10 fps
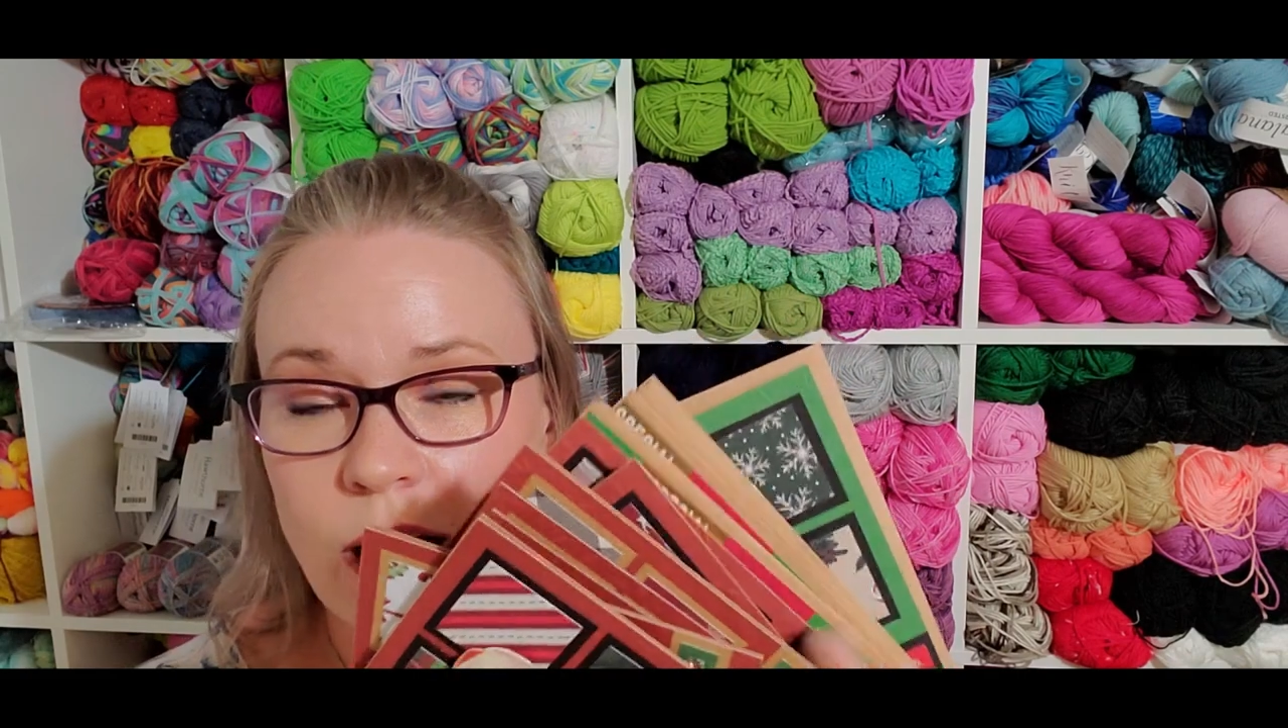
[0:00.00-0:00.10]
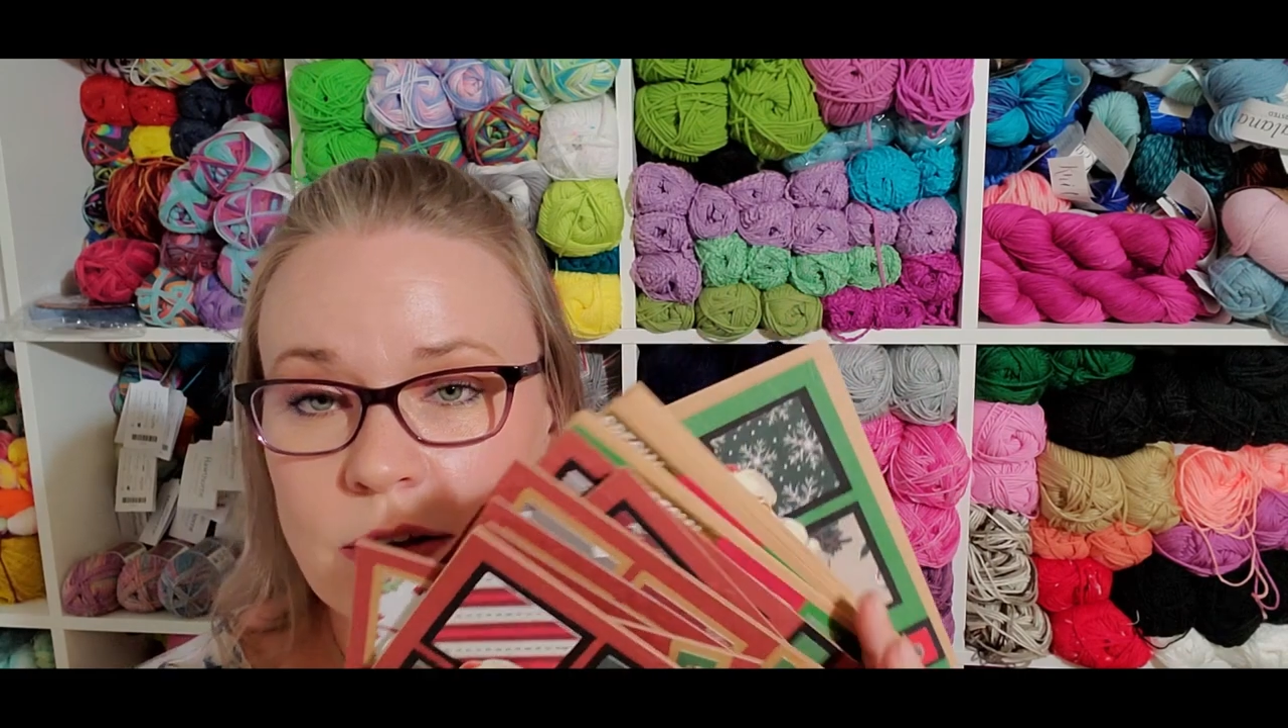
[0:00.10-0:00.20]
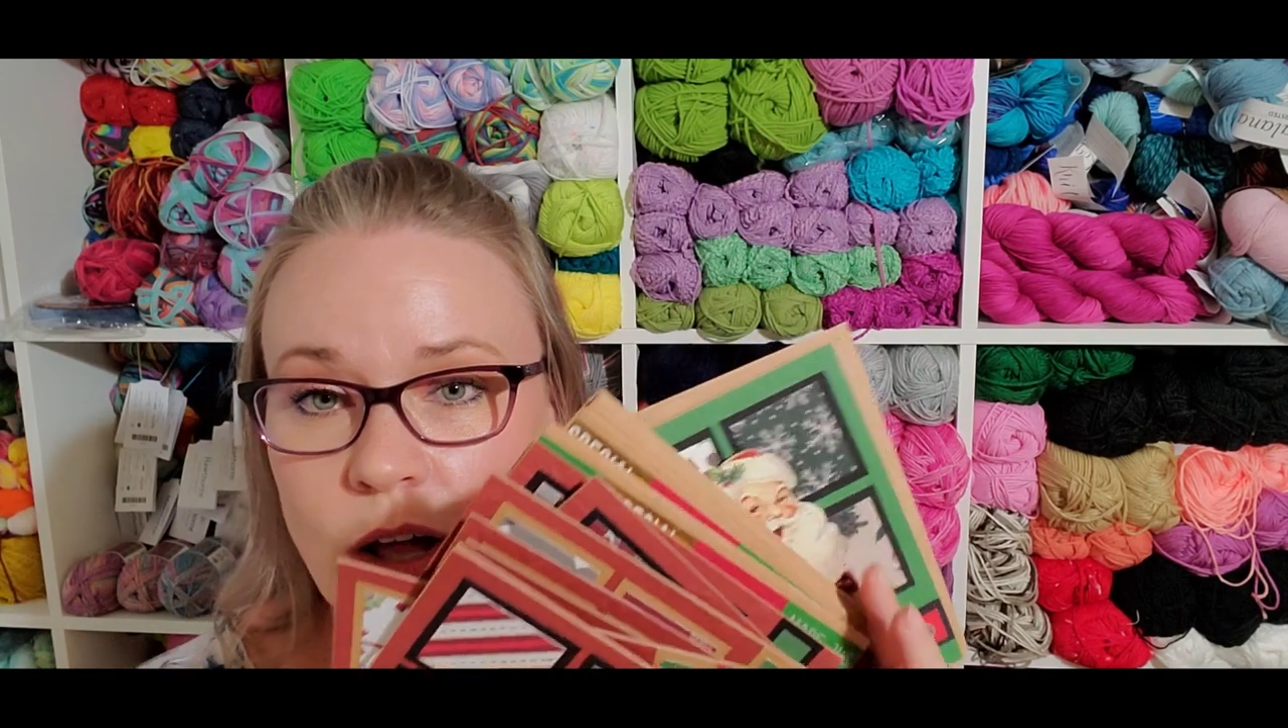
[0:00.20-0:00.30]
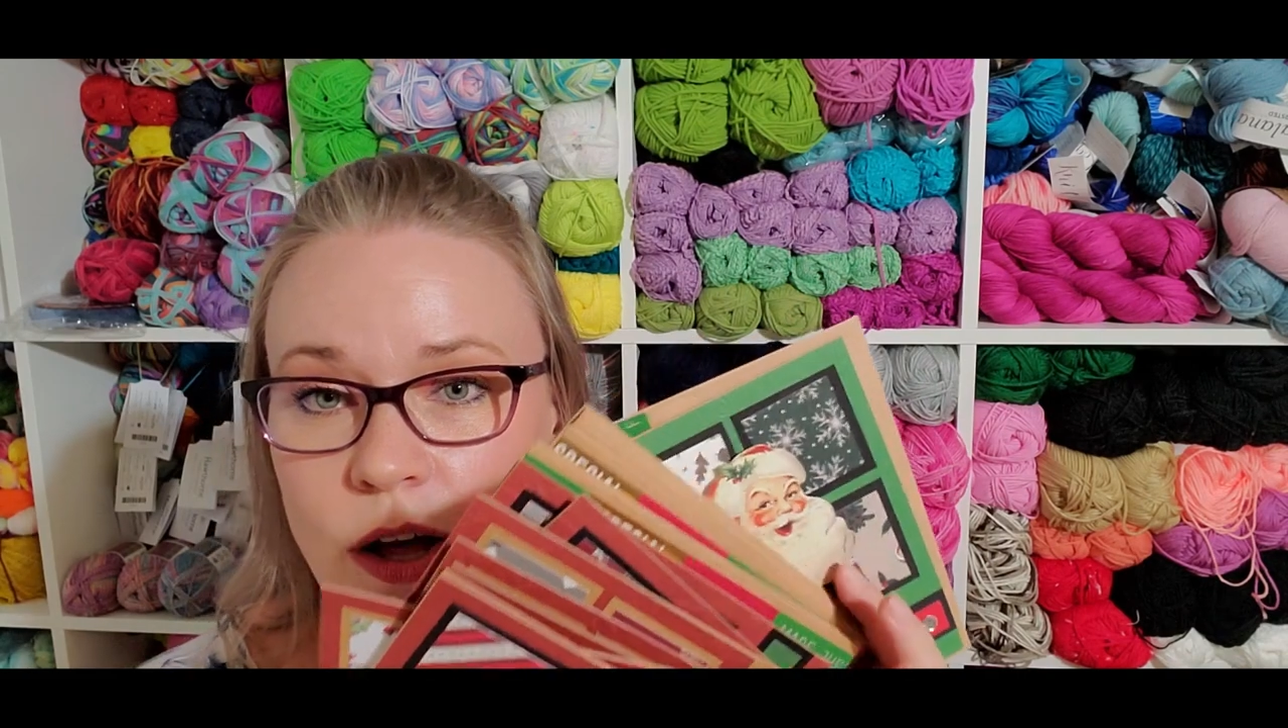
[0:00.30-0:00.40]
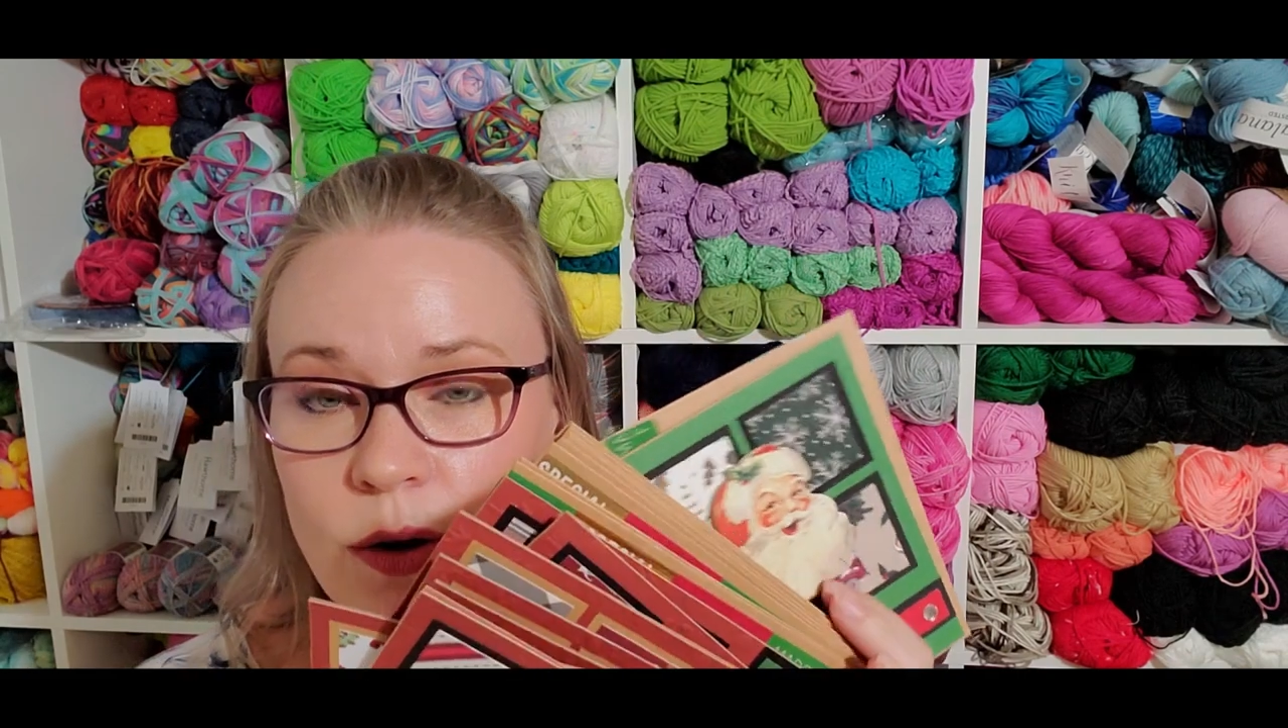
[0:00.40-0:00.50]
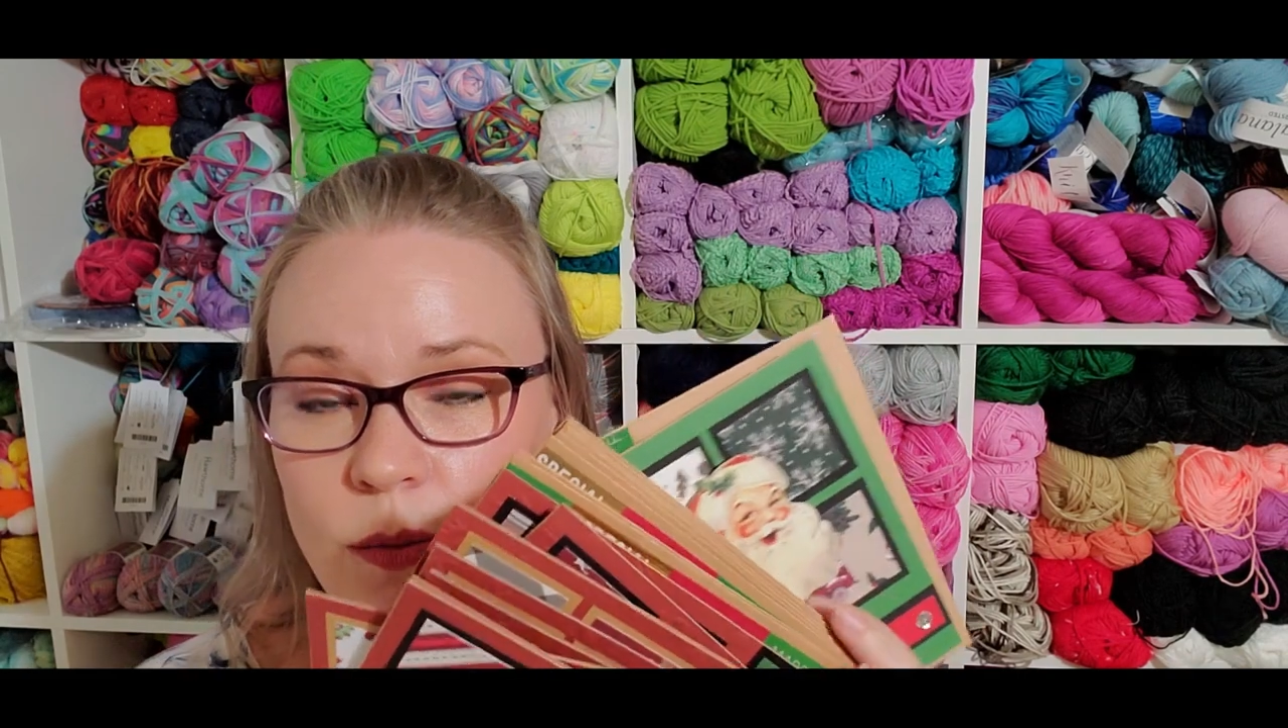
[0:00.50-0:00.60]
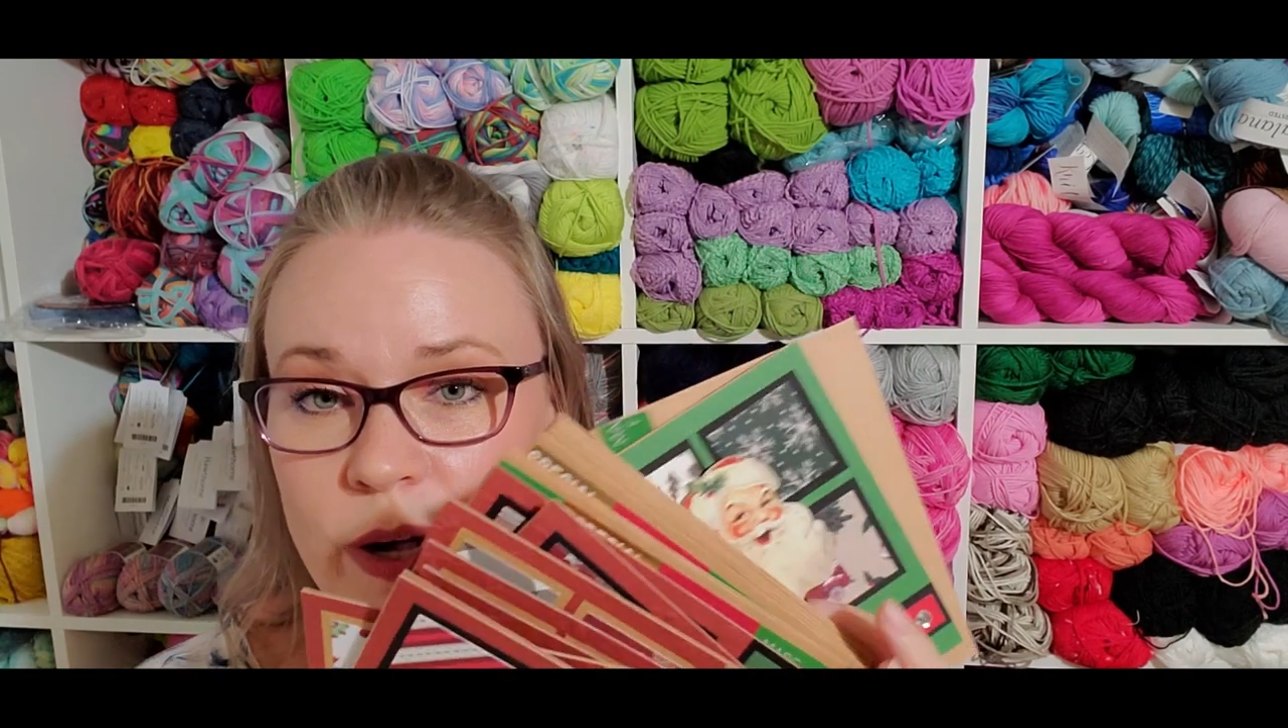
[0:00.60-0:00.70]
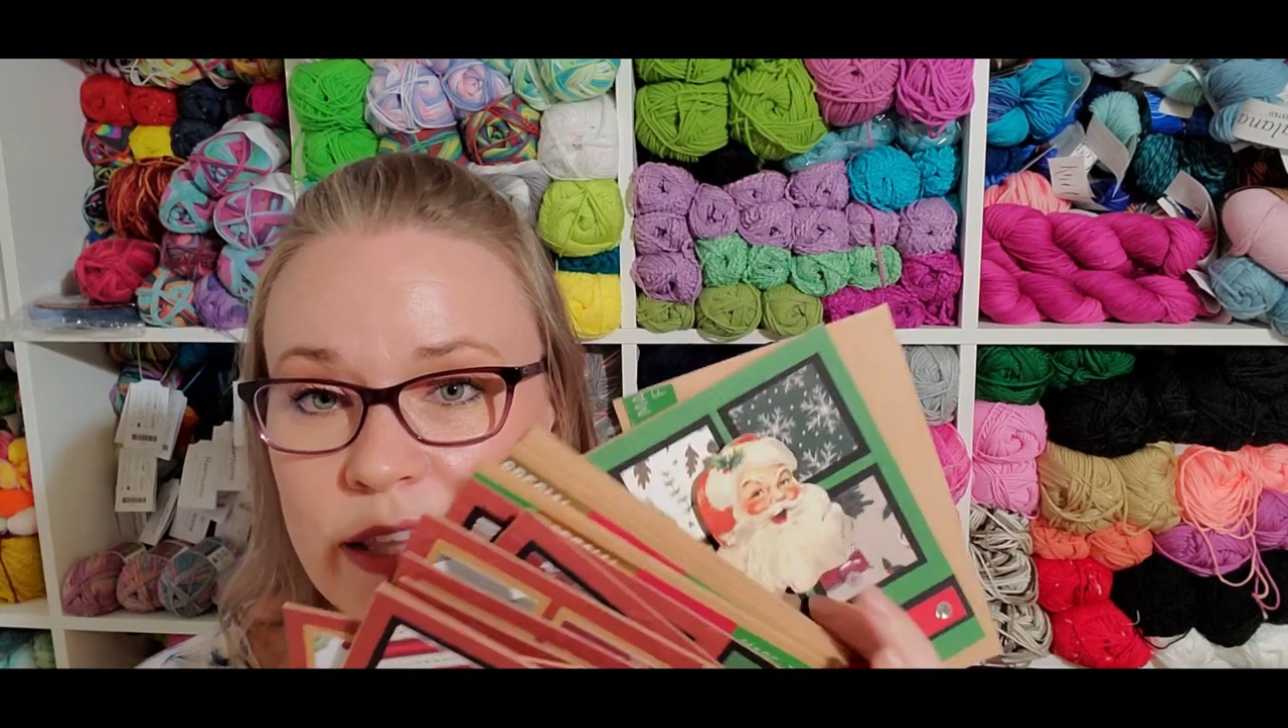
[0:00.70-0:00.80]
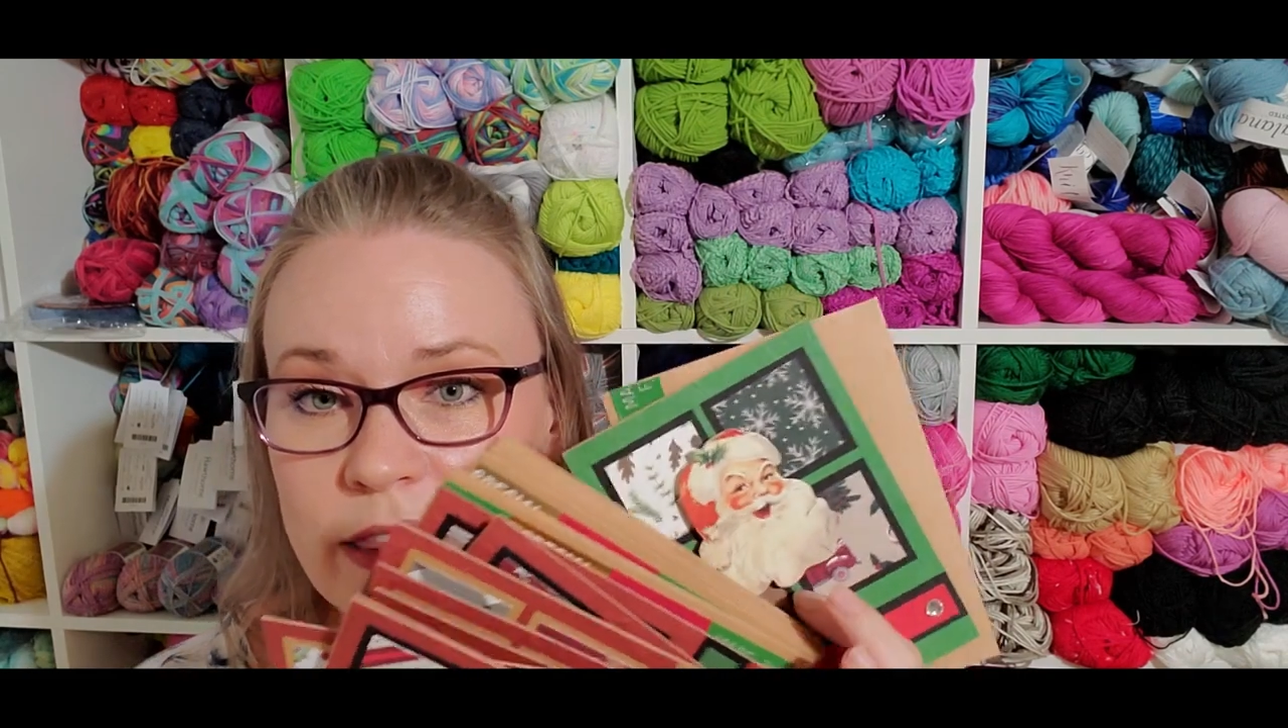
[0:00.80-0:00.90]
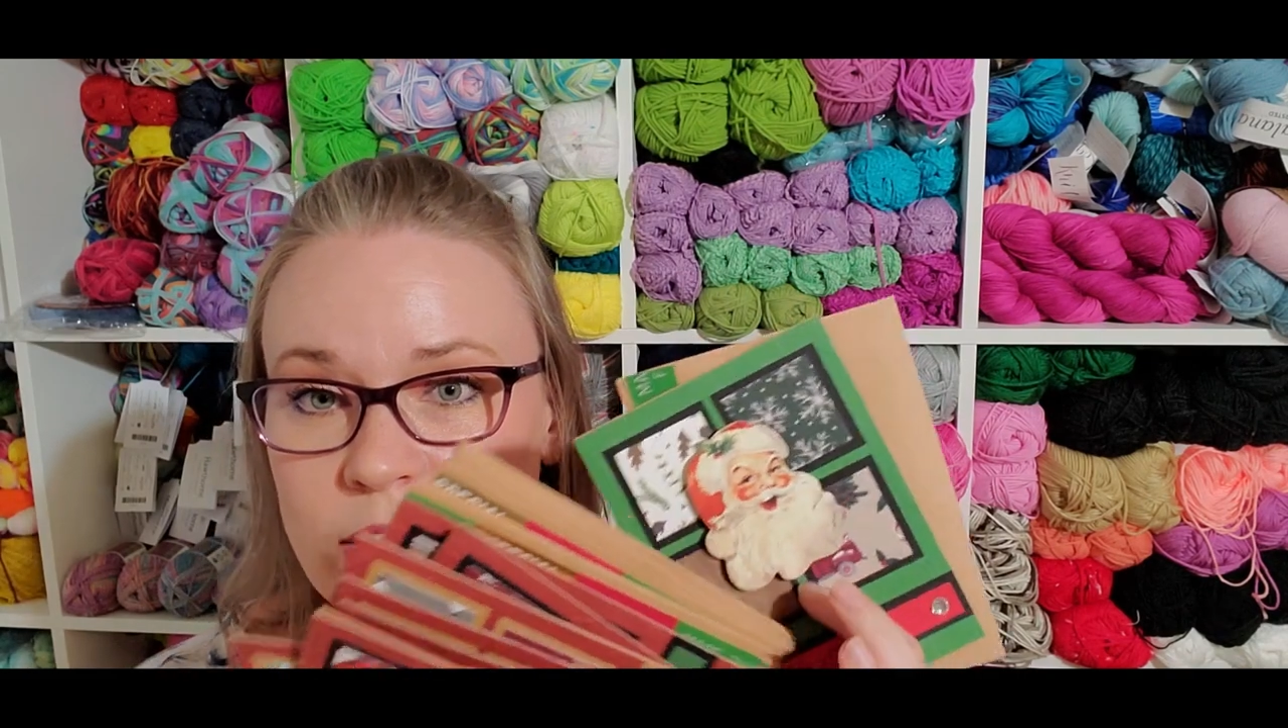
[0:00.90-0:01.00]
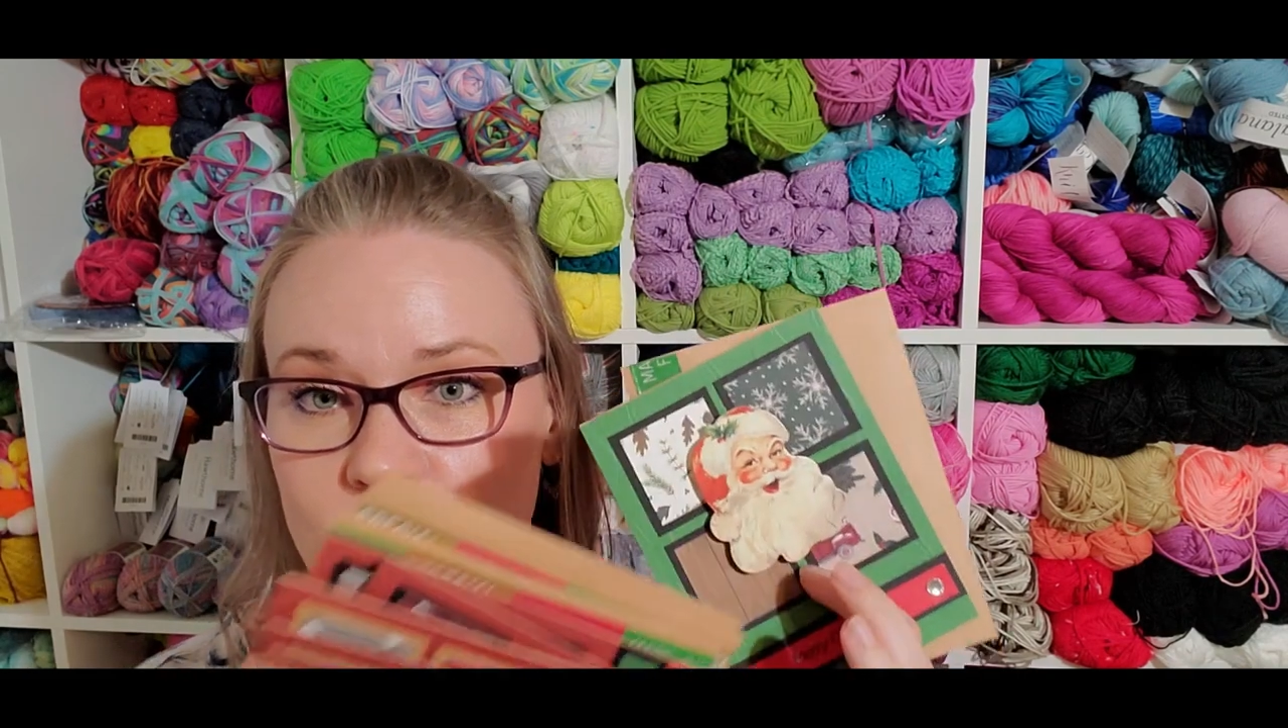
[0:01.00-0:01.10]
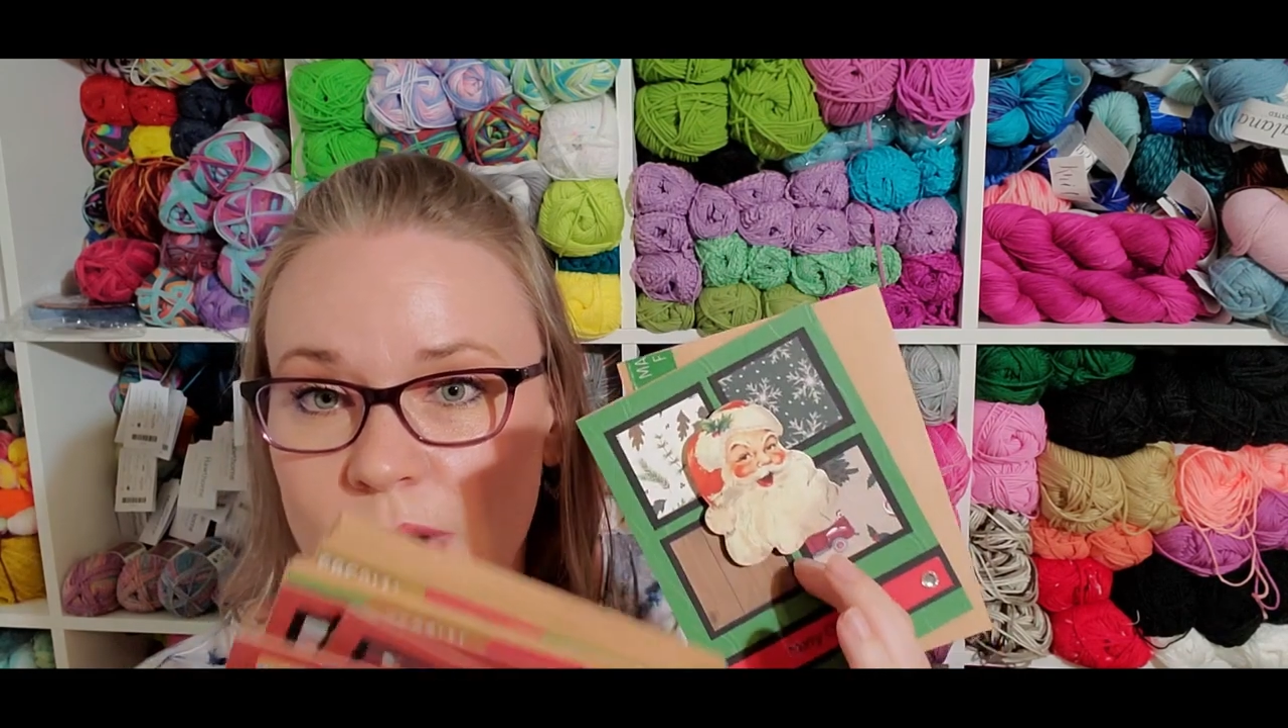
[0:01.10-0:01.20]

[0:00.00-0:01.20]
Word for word: along with the